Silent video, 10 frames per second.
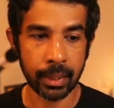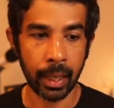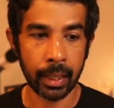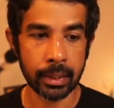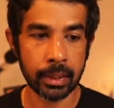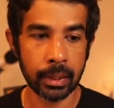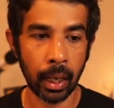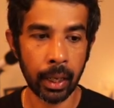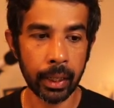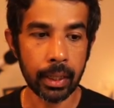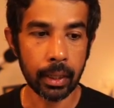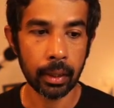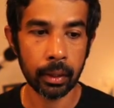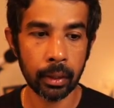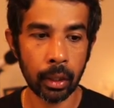say starting
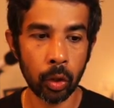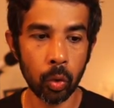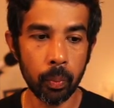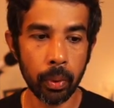the loop